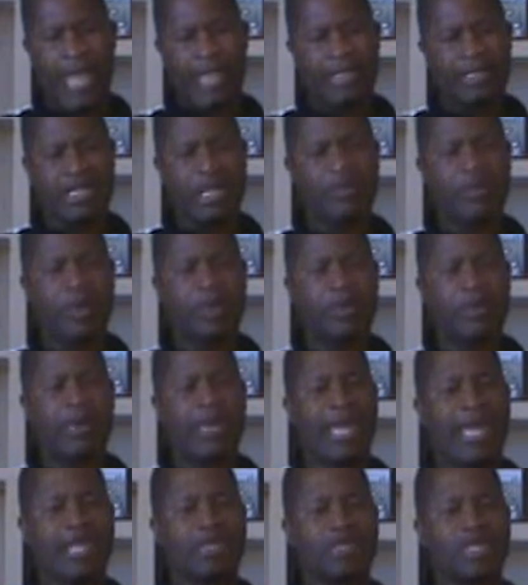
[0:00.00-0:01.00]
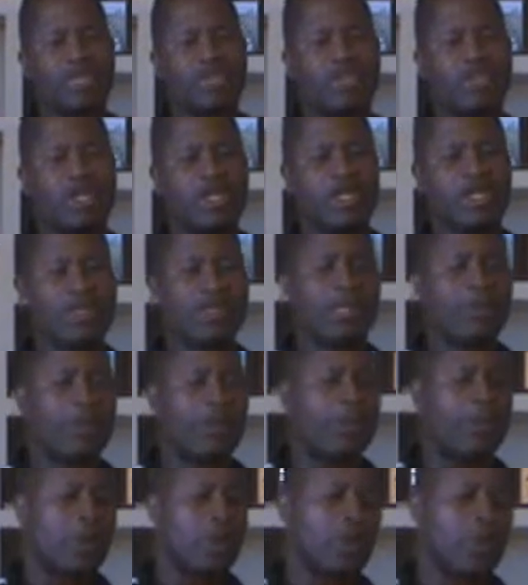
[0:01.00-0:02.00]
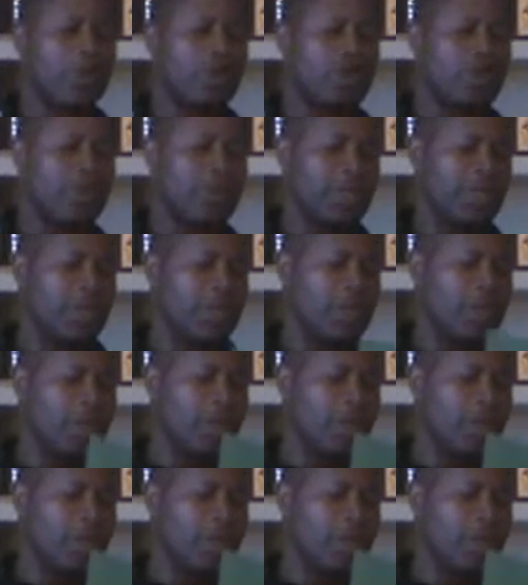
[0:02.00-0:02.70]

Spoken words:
Some are gonna be addition. Some of them are going to be